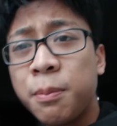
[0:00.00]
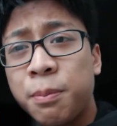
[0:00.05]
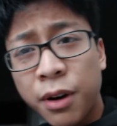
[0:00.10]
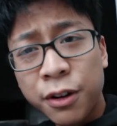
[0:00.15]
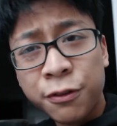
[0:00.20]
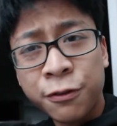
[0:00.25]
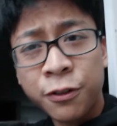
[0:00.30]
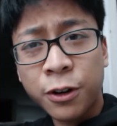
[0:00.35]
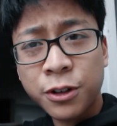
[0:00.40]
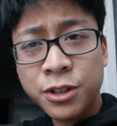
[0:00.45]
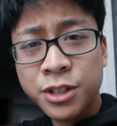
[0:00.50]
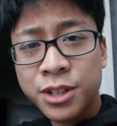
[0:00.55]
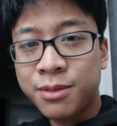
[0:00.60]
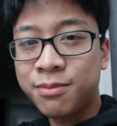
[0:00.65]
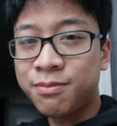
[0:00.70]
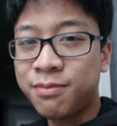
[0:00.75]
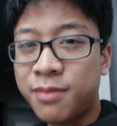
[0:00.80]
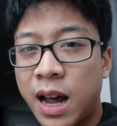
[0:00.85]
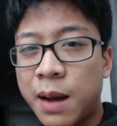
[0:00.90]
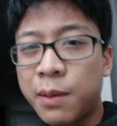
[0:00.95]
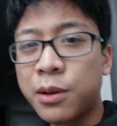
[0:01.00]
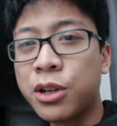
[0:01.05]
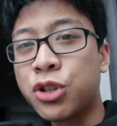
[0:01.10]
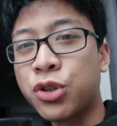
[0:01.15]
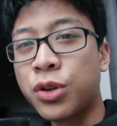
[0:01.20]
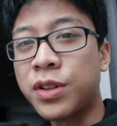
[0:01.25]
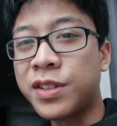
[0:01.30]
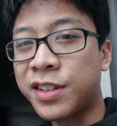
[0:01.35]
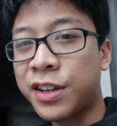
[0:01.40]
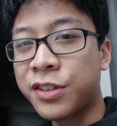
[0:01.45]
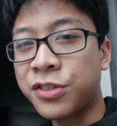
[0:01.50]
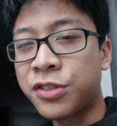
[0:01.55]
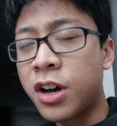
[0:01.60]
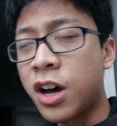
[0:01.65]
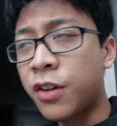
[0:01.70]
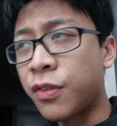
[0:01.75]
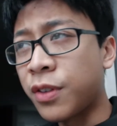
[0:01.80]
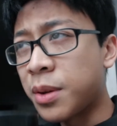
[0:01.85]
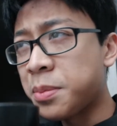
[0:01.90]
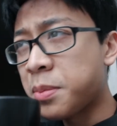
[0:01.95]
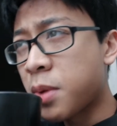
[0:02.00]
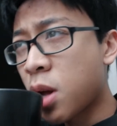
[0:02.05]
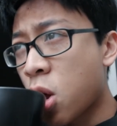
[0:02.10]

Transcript: But first, I'm gonna enjoy this iced coffee.